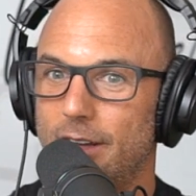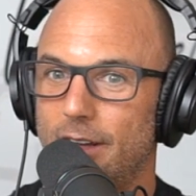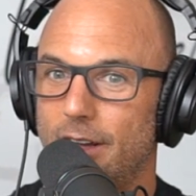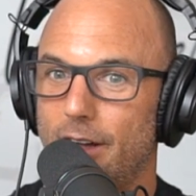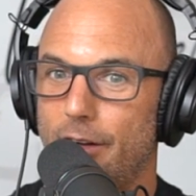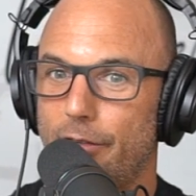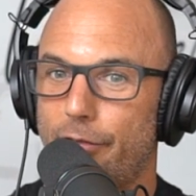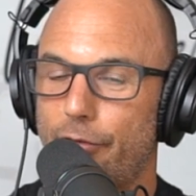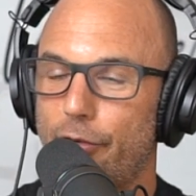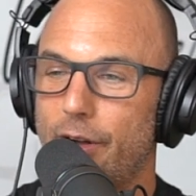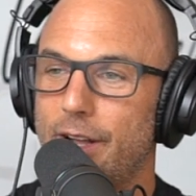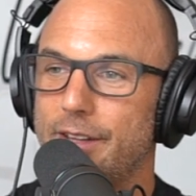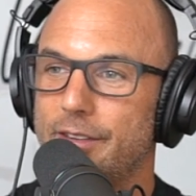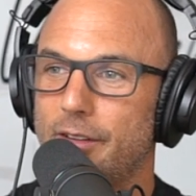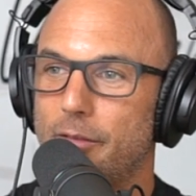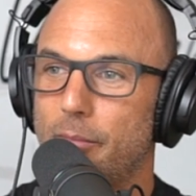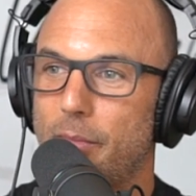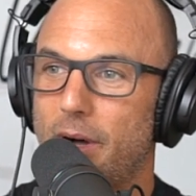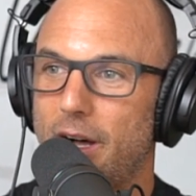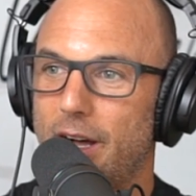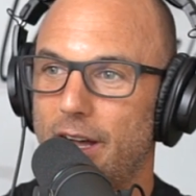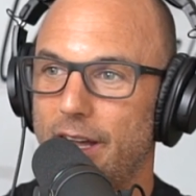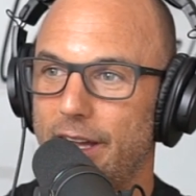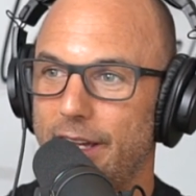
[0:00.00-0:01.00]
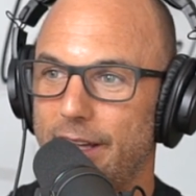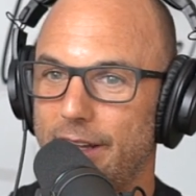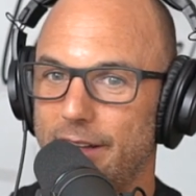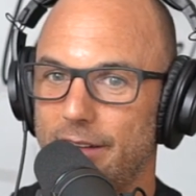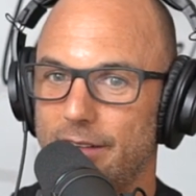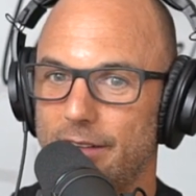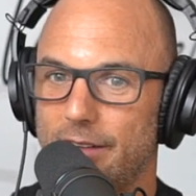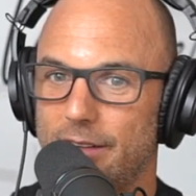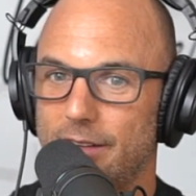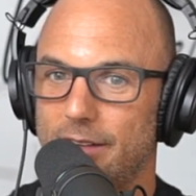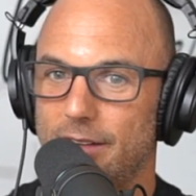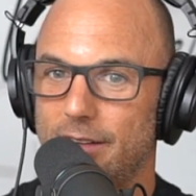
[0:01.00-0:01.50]
A friend of
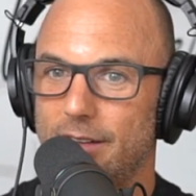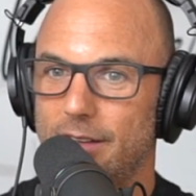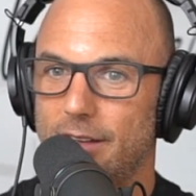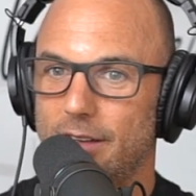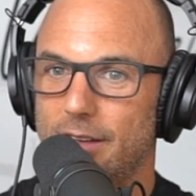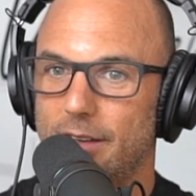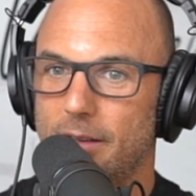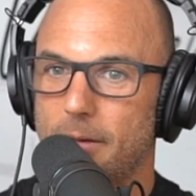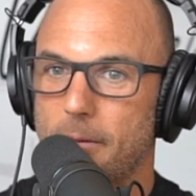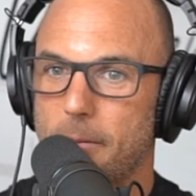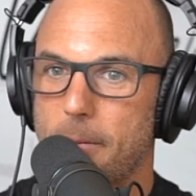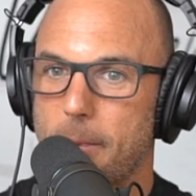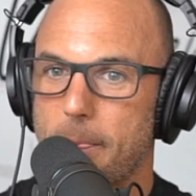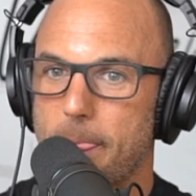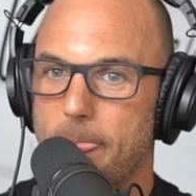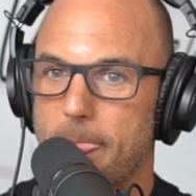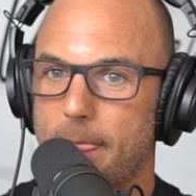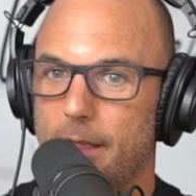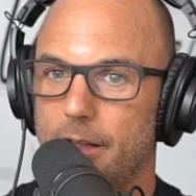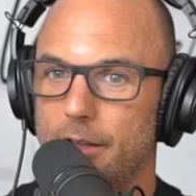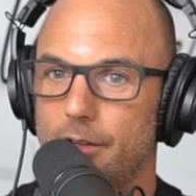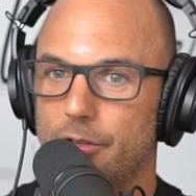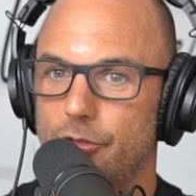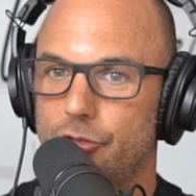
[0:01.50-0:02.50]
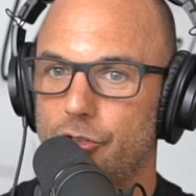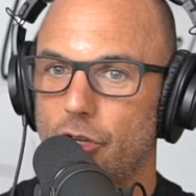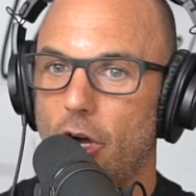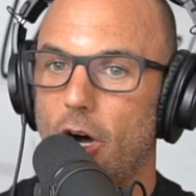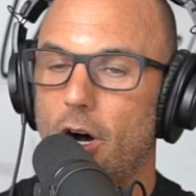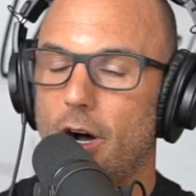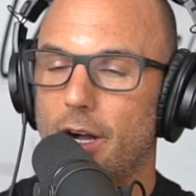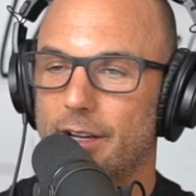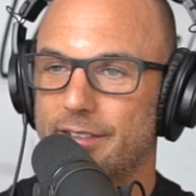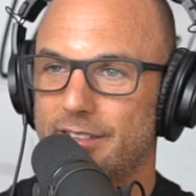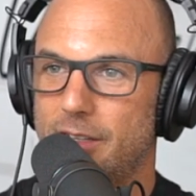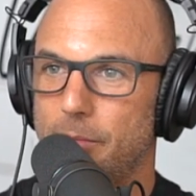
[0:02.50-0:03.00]
mine
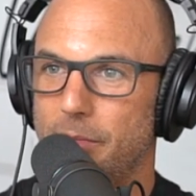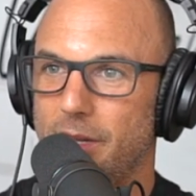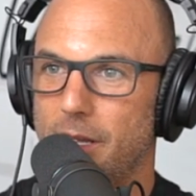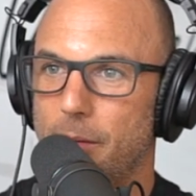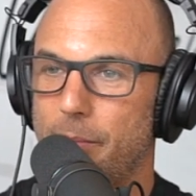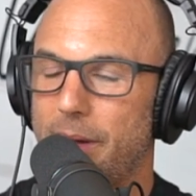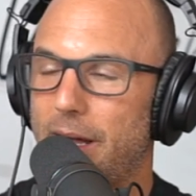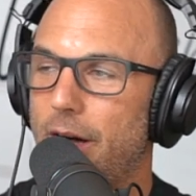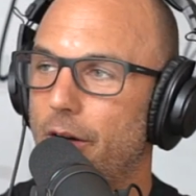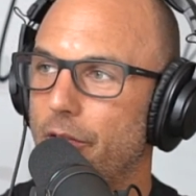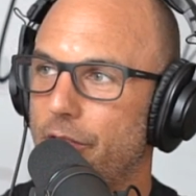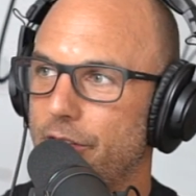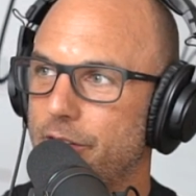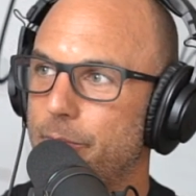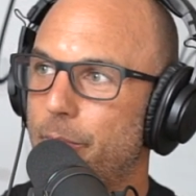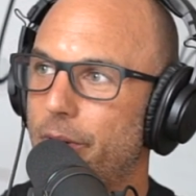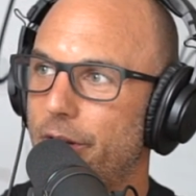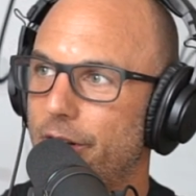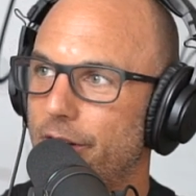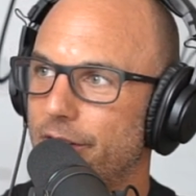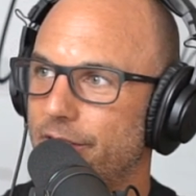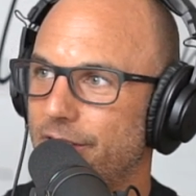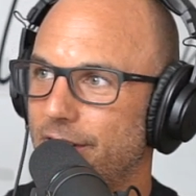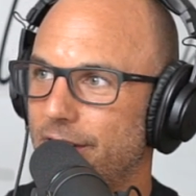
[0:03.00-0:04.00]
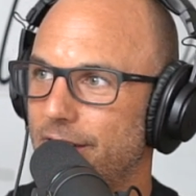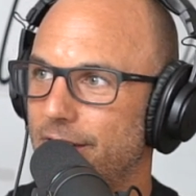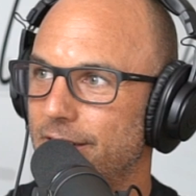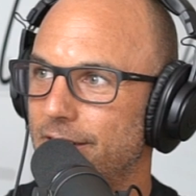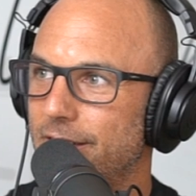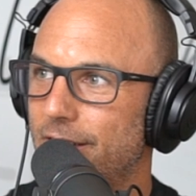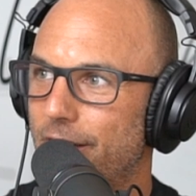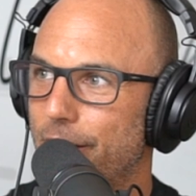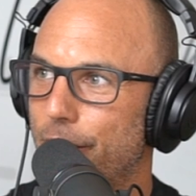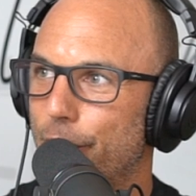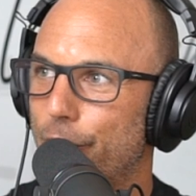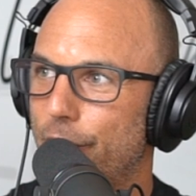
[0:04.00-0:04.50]
talks to me about this person
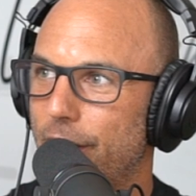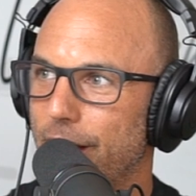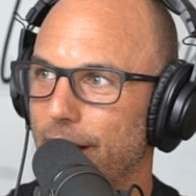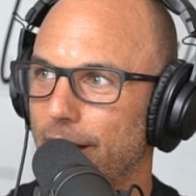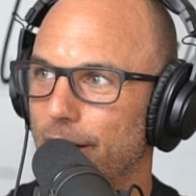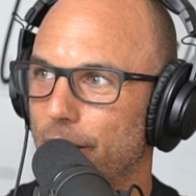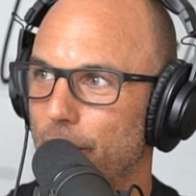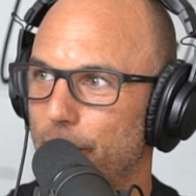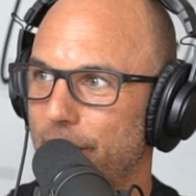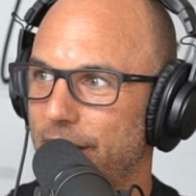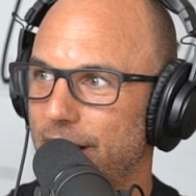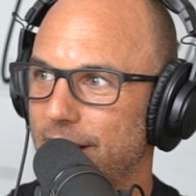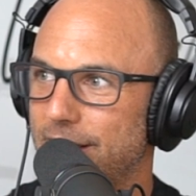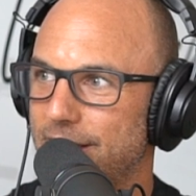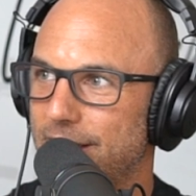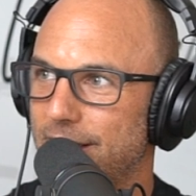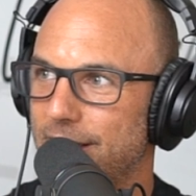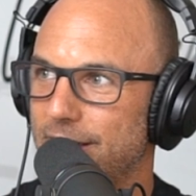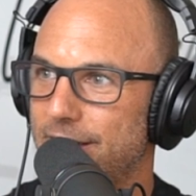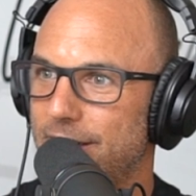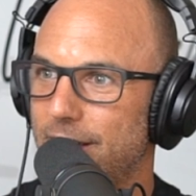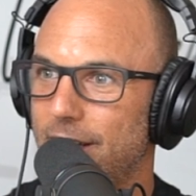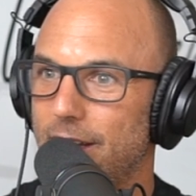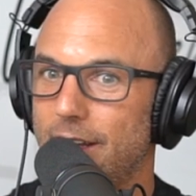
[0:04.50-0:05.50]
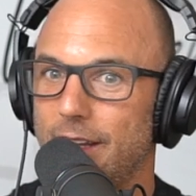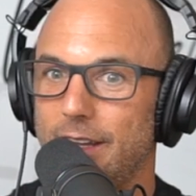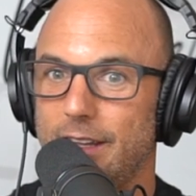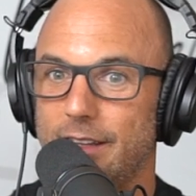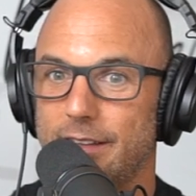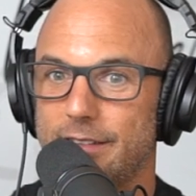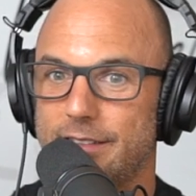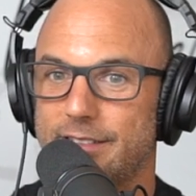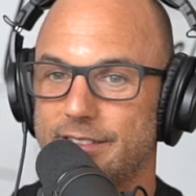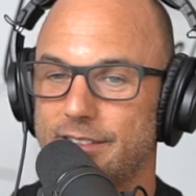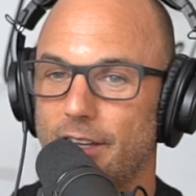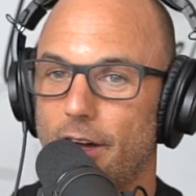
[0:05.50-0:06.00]
on a regular basis. Mm.
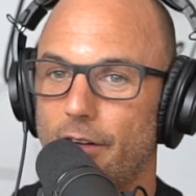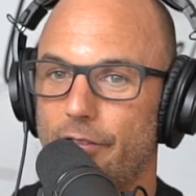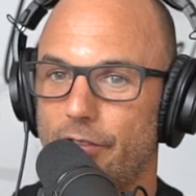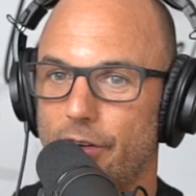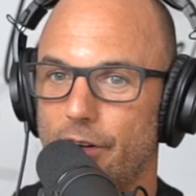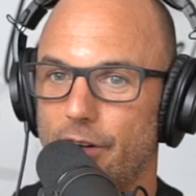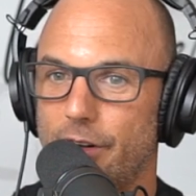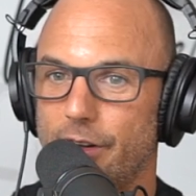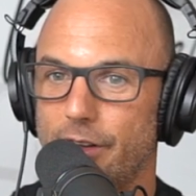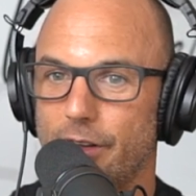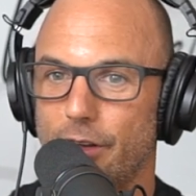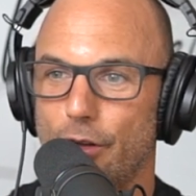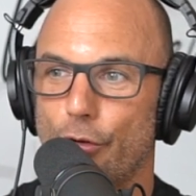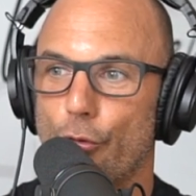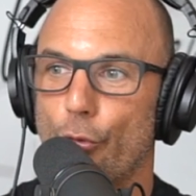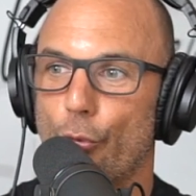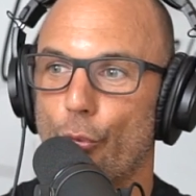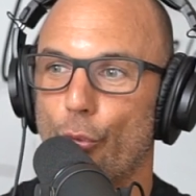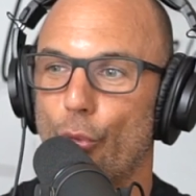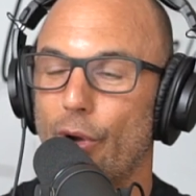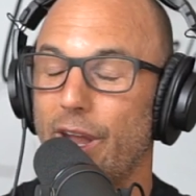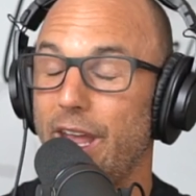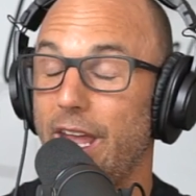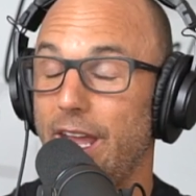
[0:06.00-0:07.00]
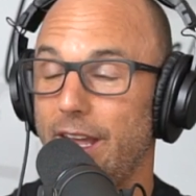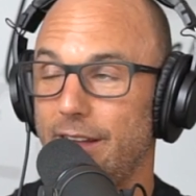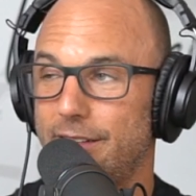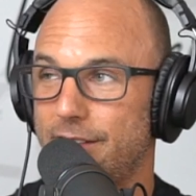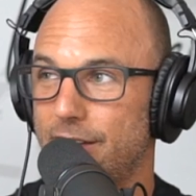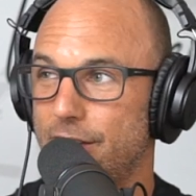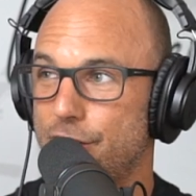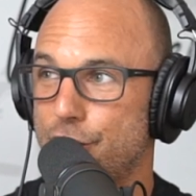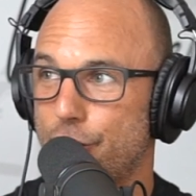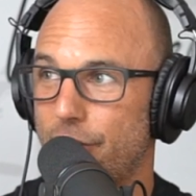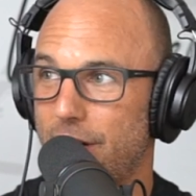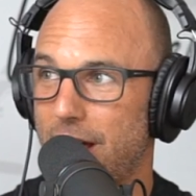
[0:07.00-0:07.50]
He's suffered great
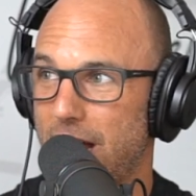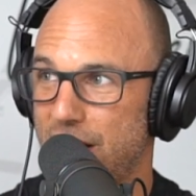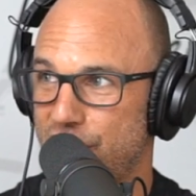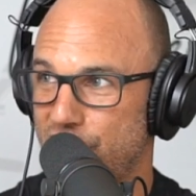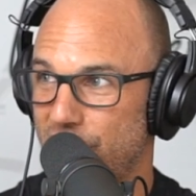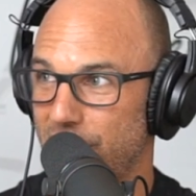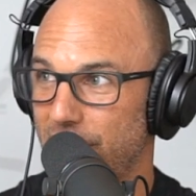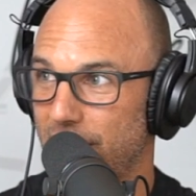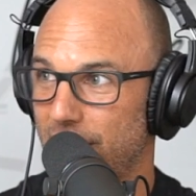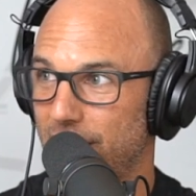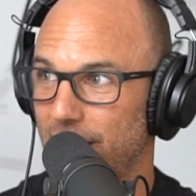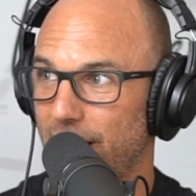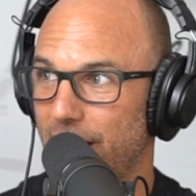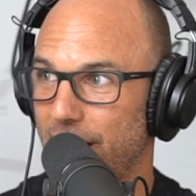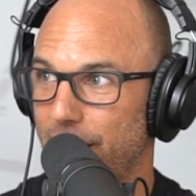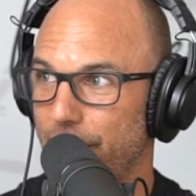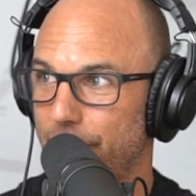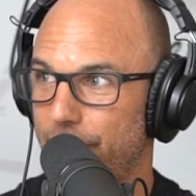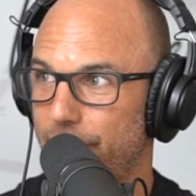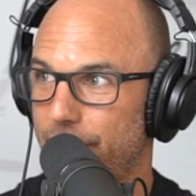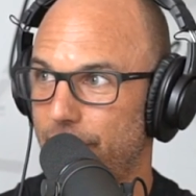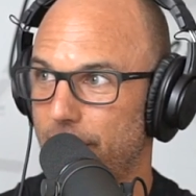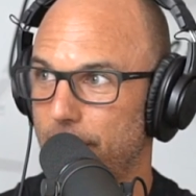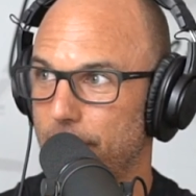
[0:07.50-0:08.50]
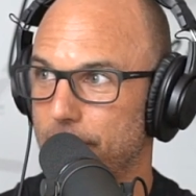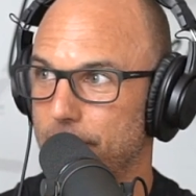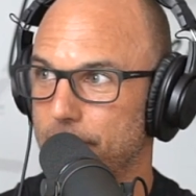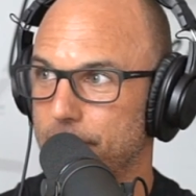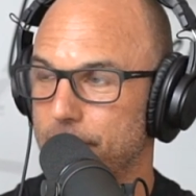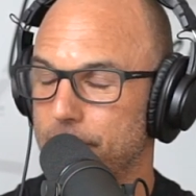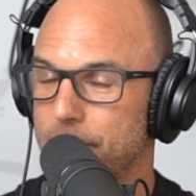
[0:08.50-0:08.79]
tragedy in life. Yeah.